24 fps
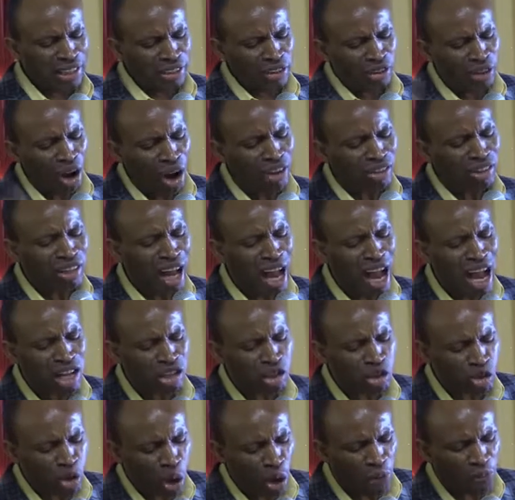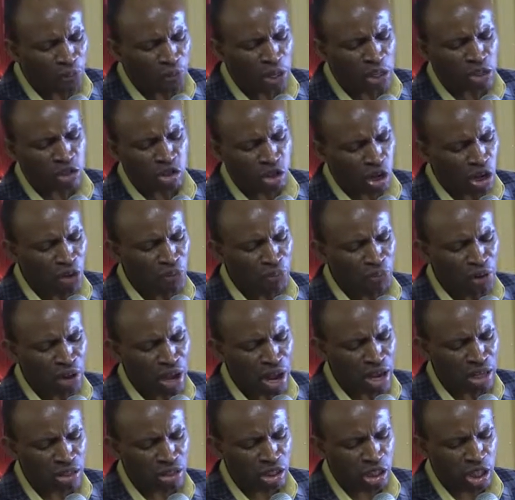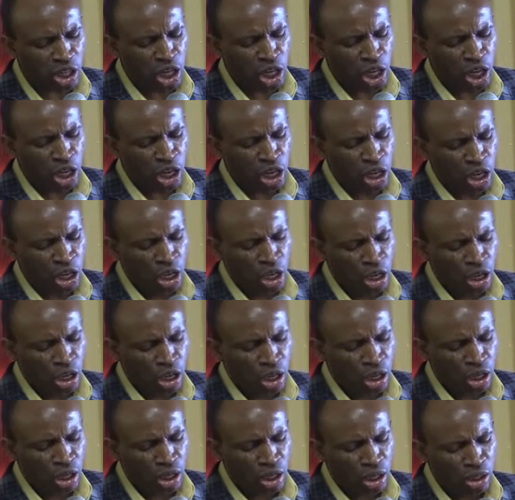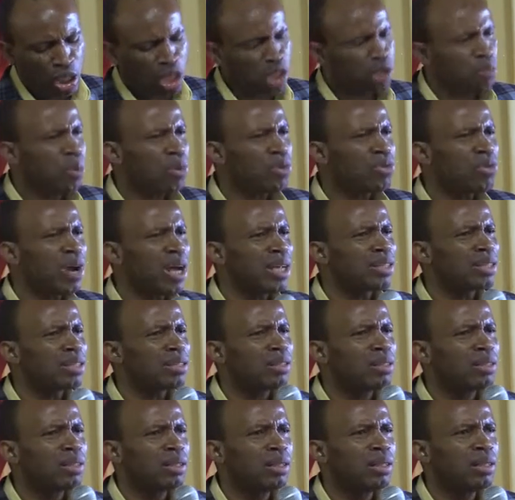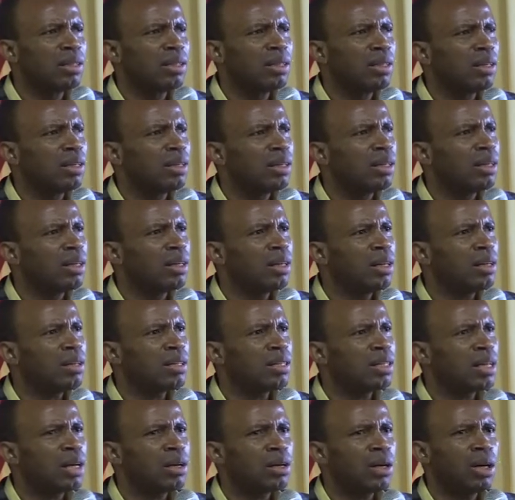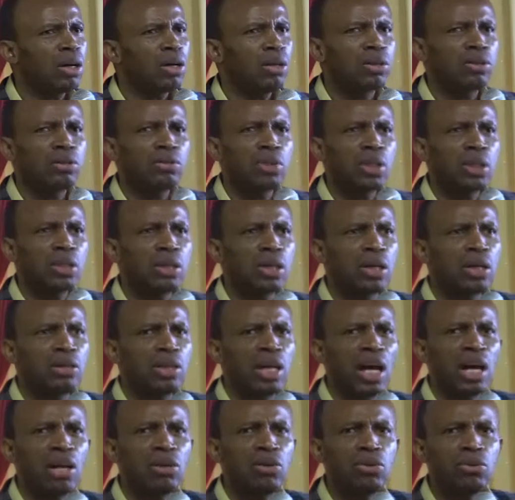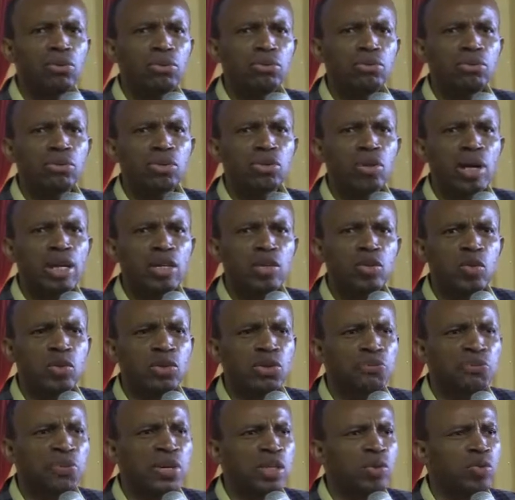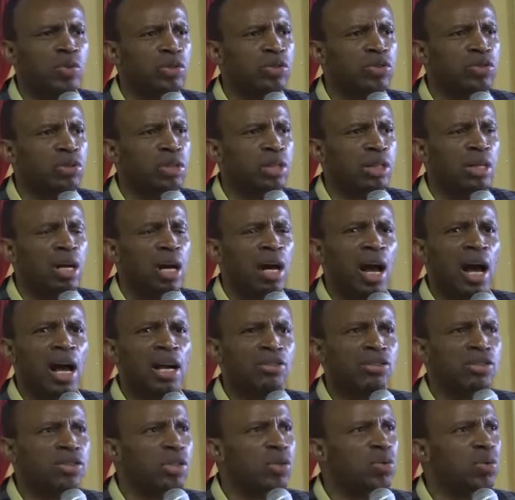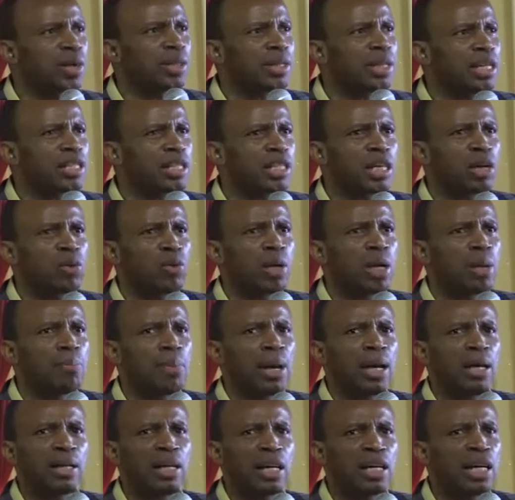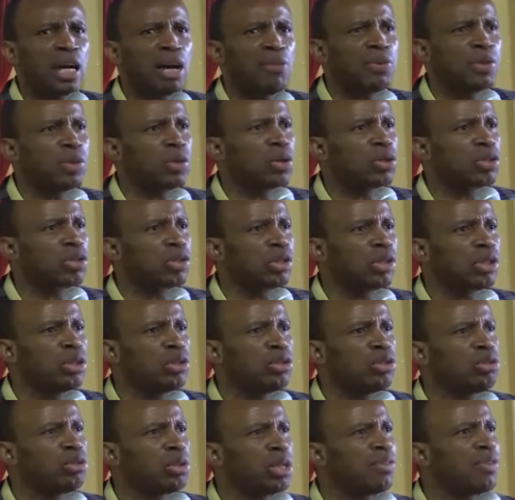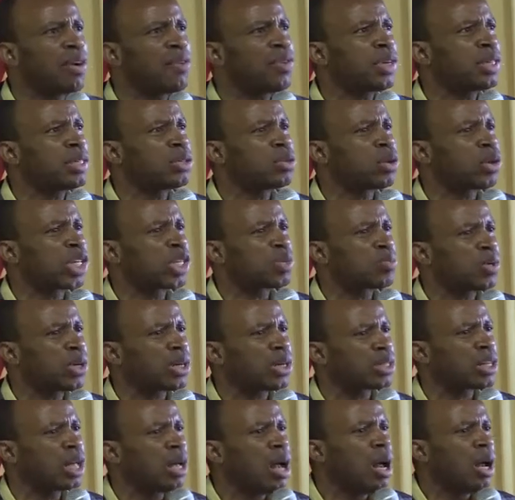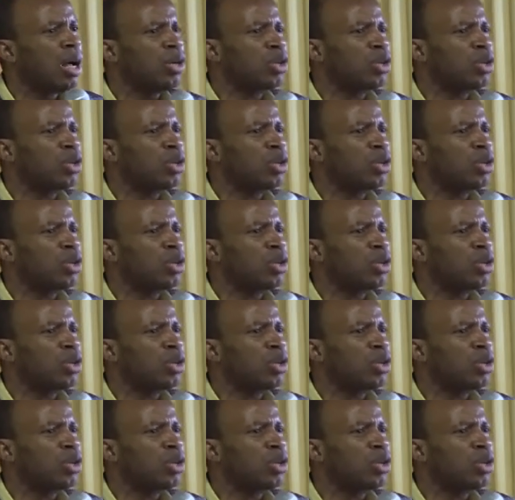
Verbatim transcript: The daughters of the Zelophehad, they spoke right. I was like, uh oh, oh God, are you trying to reverse what you say? Aren't you the one that said, when a man died having no son, he should give everything to his brother?